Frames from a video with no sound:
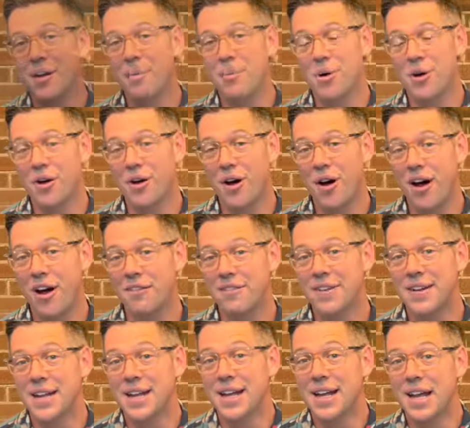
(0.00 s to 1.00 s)
put off.
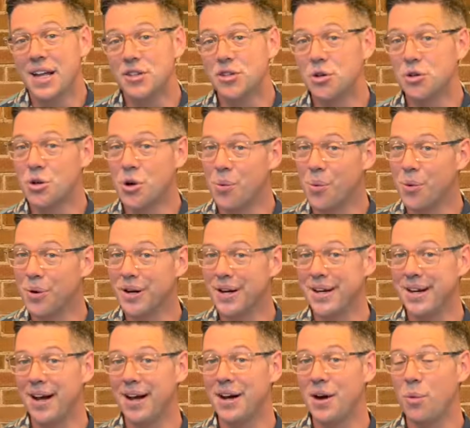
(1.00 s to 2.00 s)
And so don't
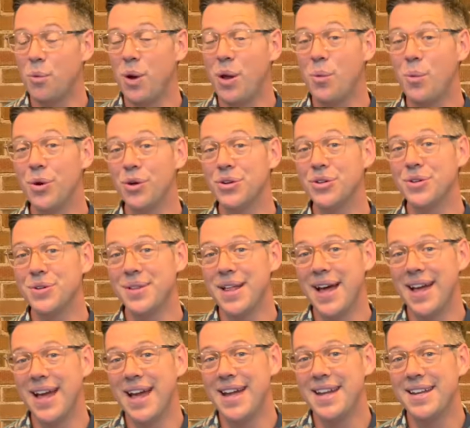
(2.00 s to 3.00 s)
worry, uh, we will do
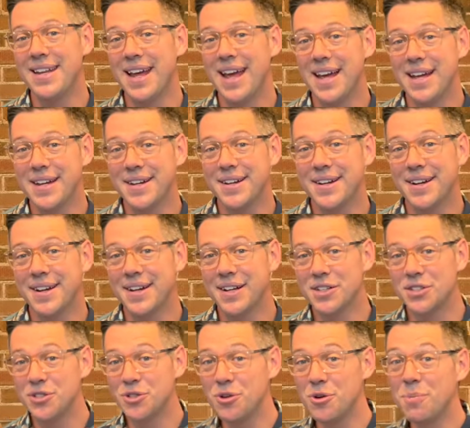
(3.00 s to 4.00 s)
that head to head
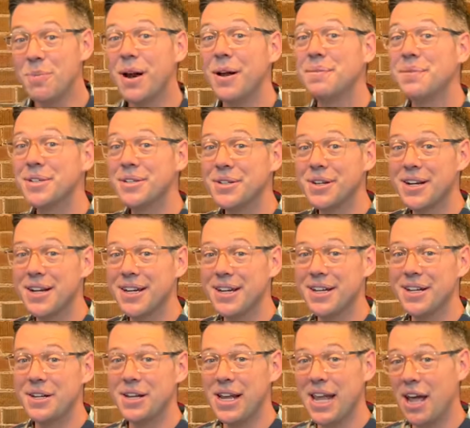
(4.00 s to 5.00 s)
soon, but I'm still
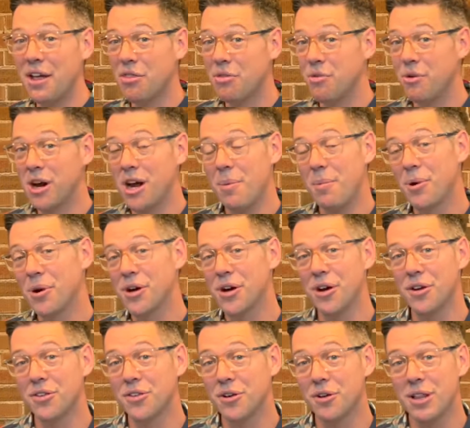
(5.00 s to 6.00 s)
gonna get through a couple
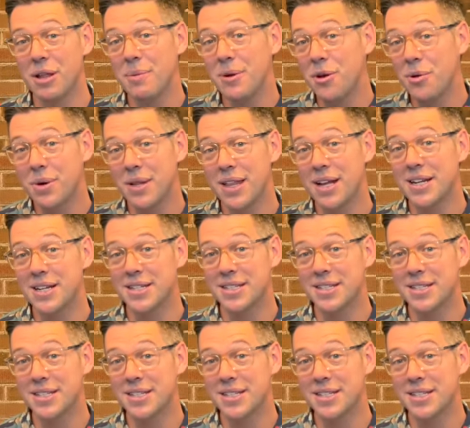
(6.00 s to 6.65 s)
cooks. So let me know what you'd like to